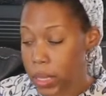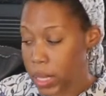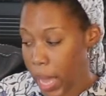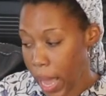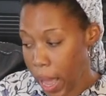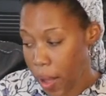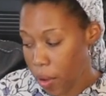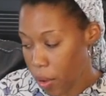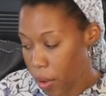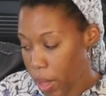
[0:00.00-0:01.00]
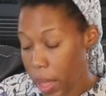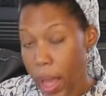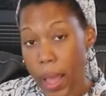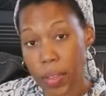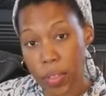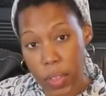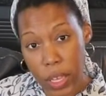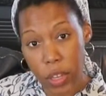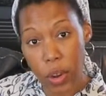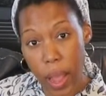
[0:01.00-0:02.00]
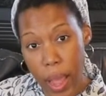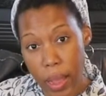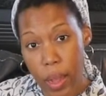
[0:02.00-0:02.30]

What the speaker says: Now, I think you're at